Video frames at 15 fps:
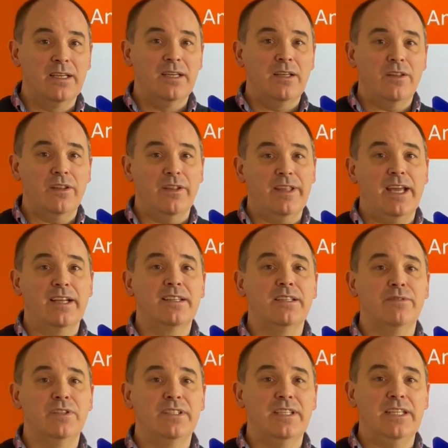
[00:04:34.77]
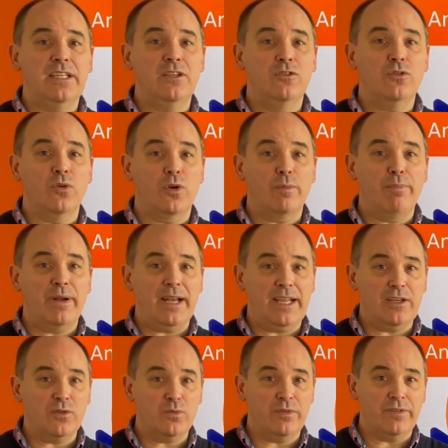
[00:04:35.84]
that the activity took
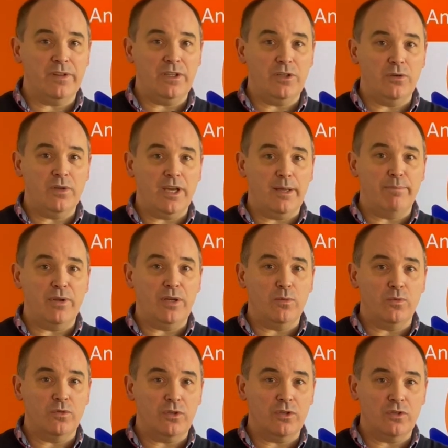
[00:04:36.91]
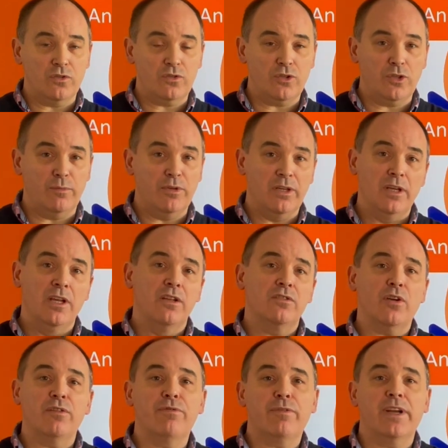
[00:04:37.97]
place within the UK, but it was consumed. So
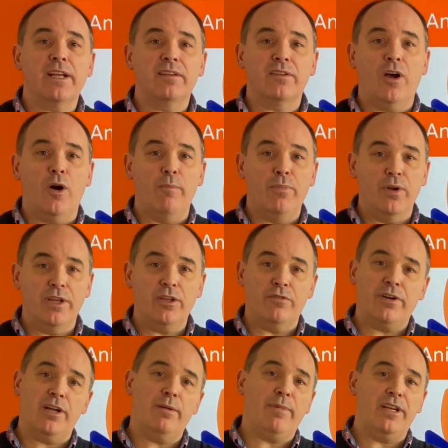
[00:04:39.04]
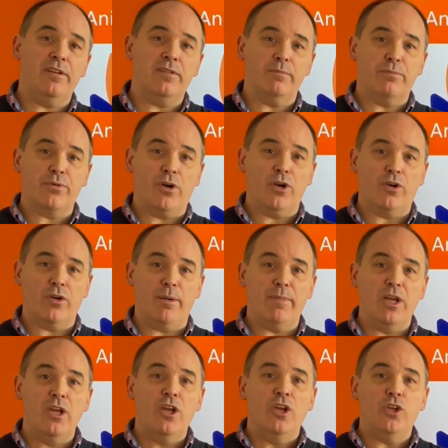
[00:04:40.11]
for an example, in your animation program,
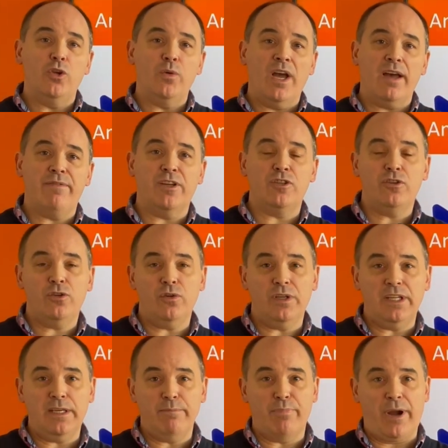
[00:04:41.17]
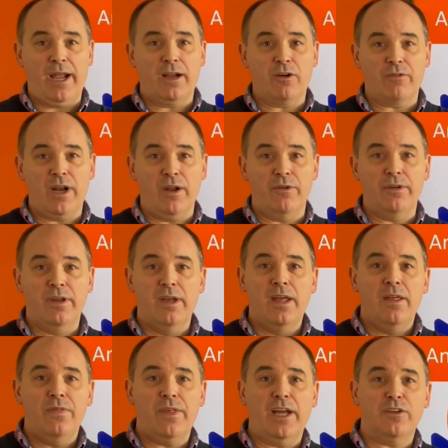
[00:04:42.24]
you have a 2D background.
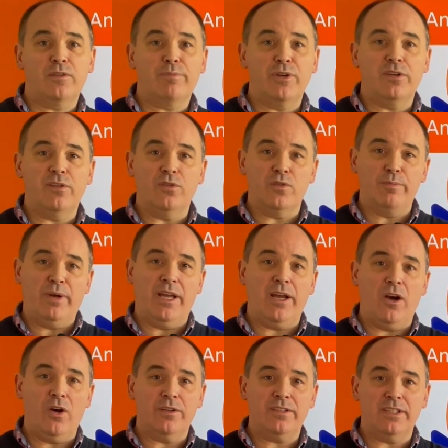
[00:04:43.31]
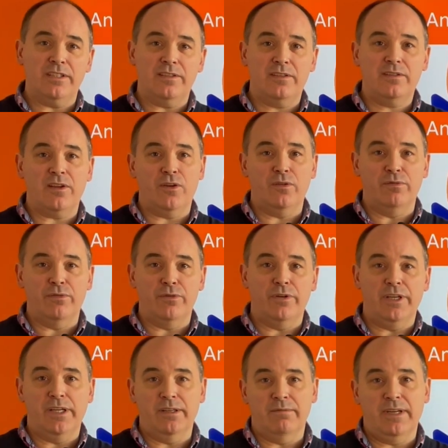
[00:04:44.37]
That's produced by artists over
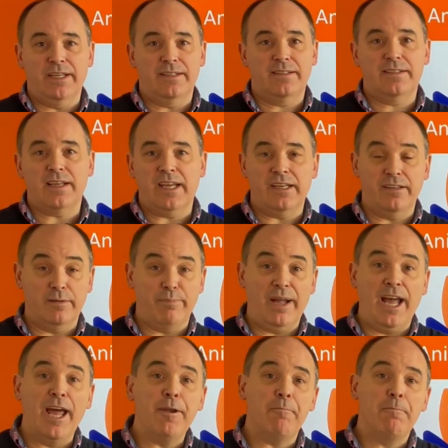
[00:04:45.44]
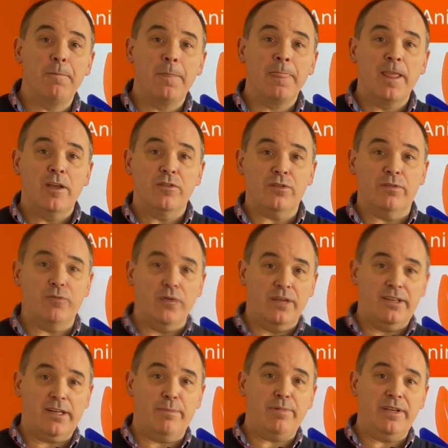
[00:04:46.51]
in, let's say, Japan. So you've got
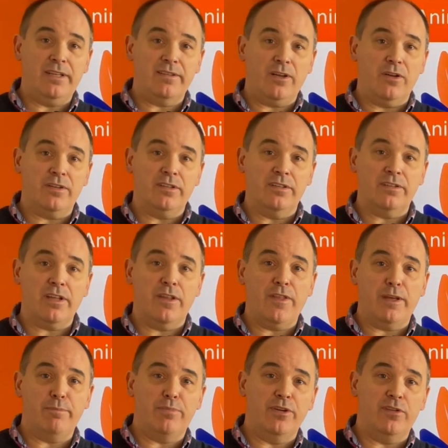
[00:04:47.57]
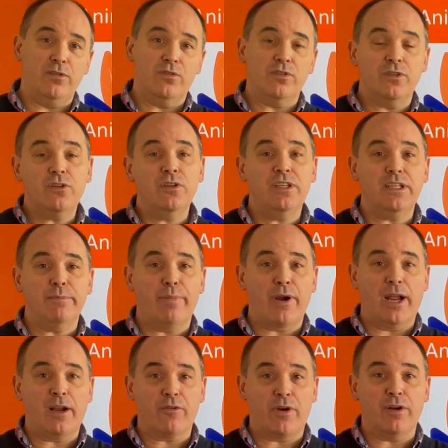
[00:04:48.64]
Japanese artists, they produce a 2D
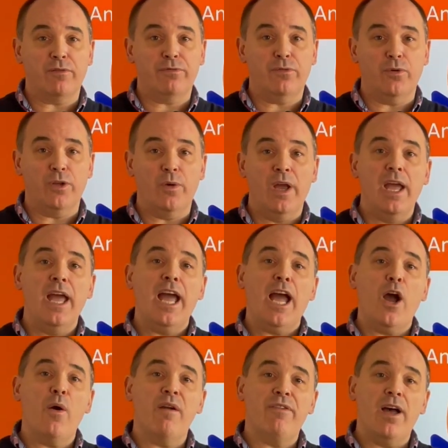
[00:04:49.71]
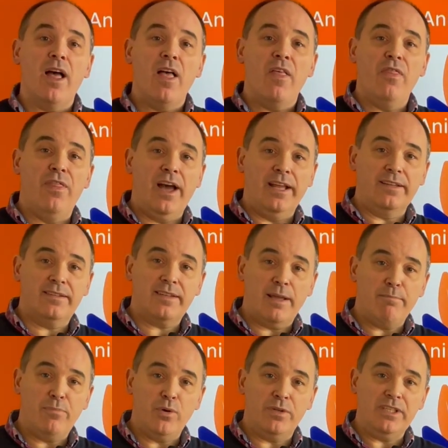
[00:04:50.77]
background for you. However, that's then
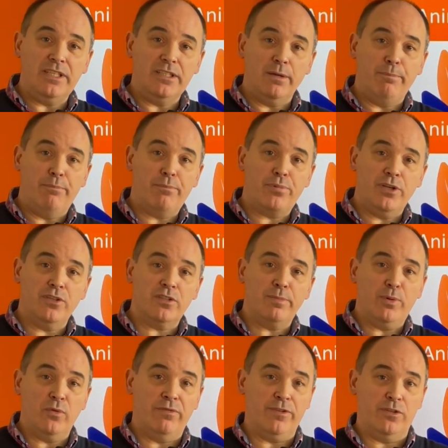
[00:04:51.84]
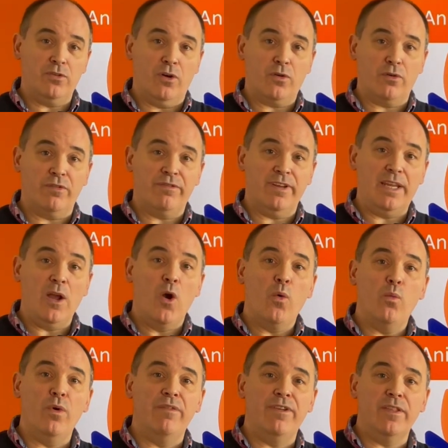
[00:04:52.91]
put into principal photography
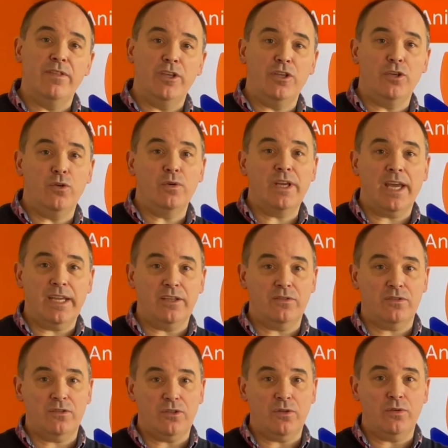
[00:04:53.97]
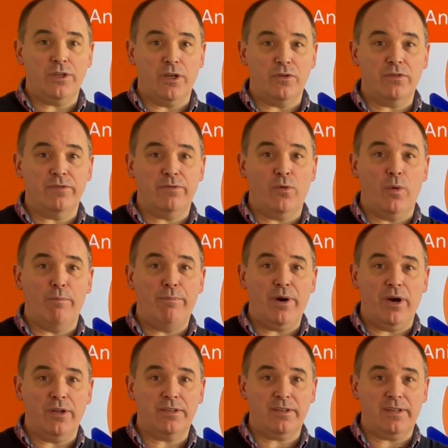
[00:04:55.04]
within the UK studio to form
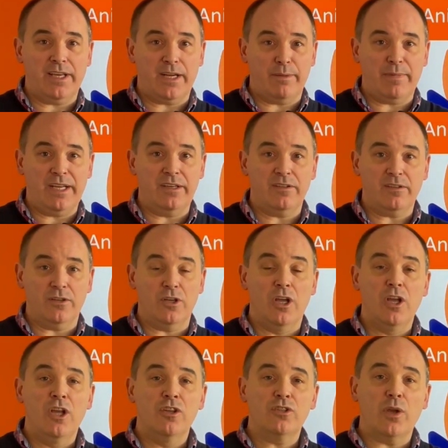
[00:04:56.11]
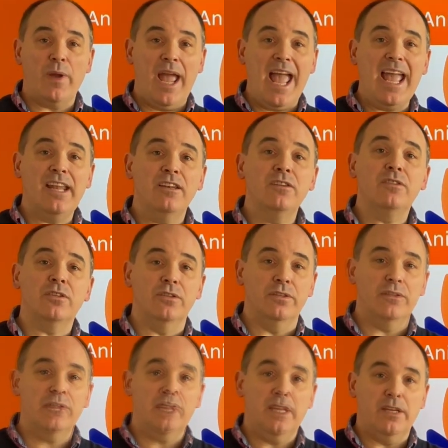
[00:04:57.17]
part of the animation. So it
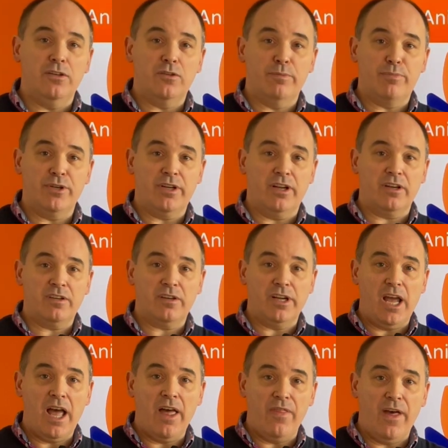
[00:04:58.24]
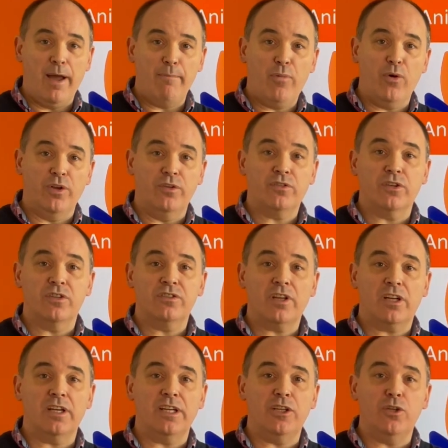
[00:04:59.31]
enters into production at that point. So
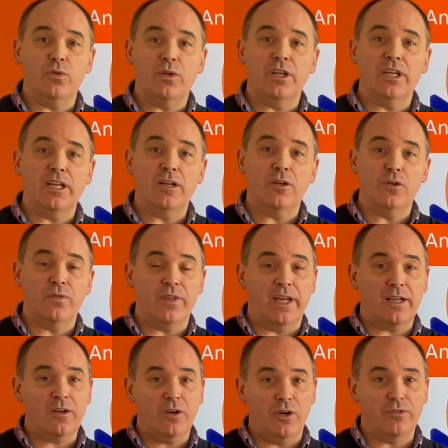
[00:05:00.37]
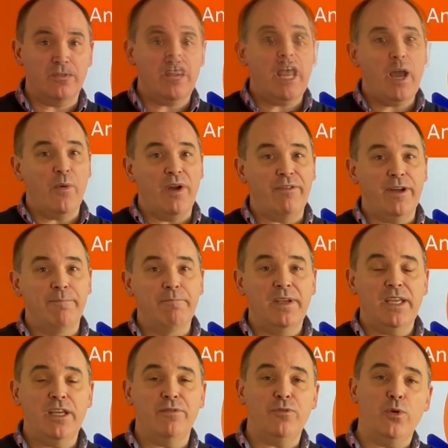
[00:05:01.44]
suddenly you can include that cost. However,
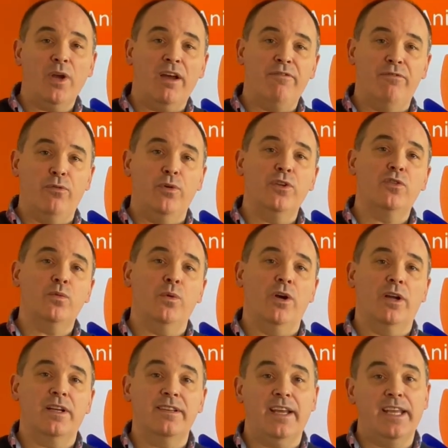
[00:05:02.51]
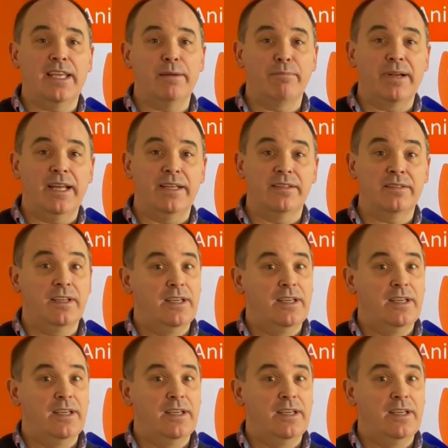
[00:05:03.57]
if you have voice work taking place